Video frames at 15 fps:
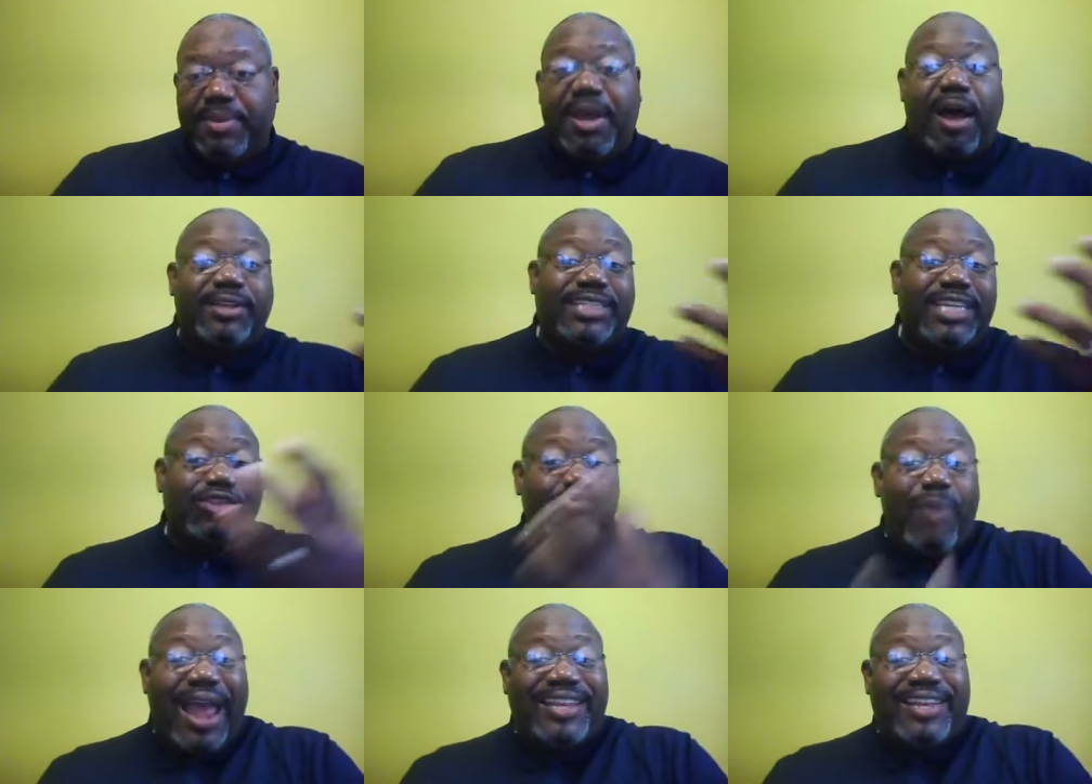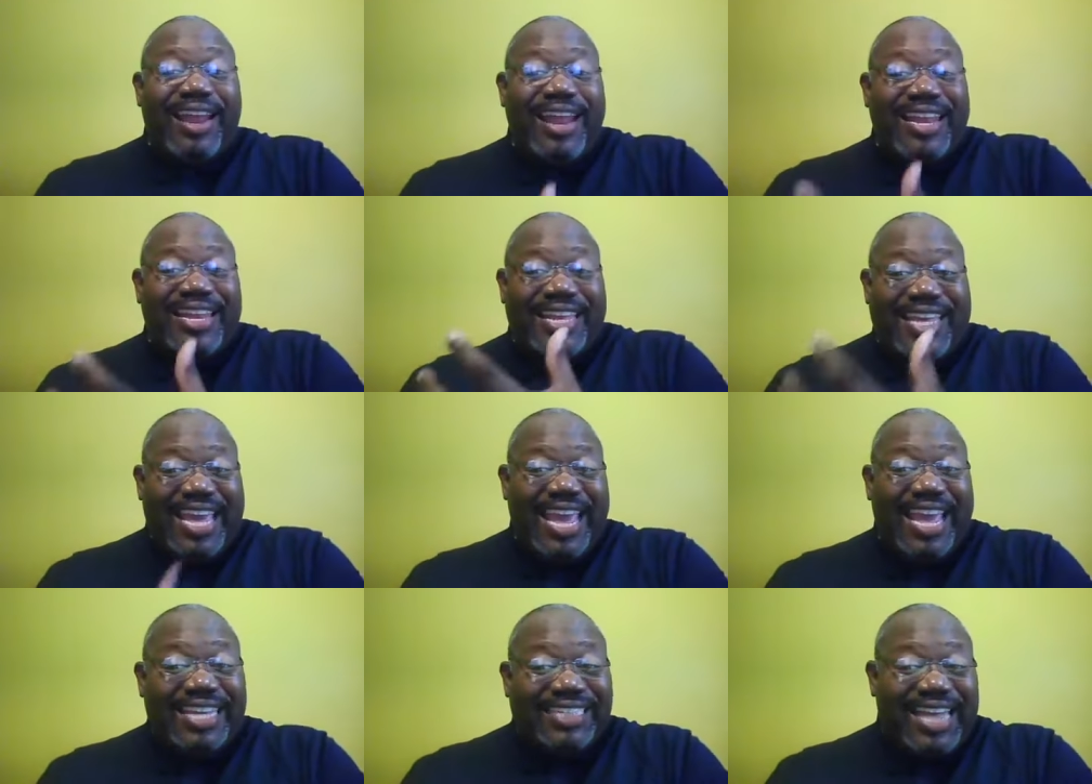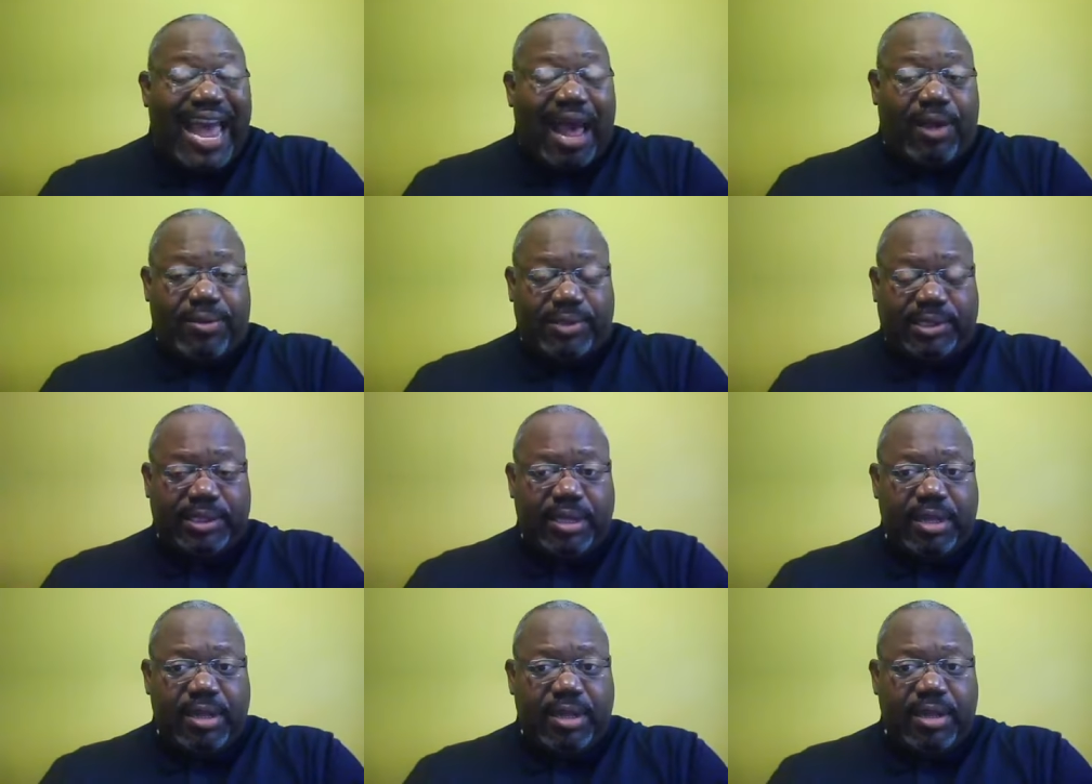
because he's right there in the king's house.